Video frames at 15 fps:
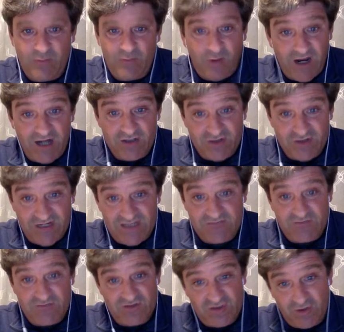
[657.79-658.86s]
wire
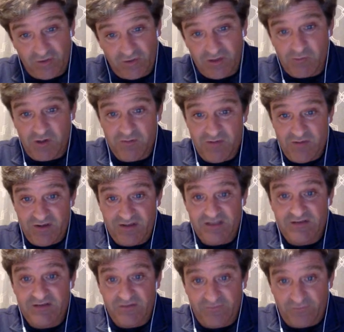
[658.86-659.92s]
transfers totaling 1
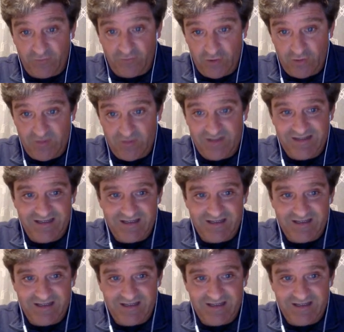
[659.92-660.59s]
million to Fruman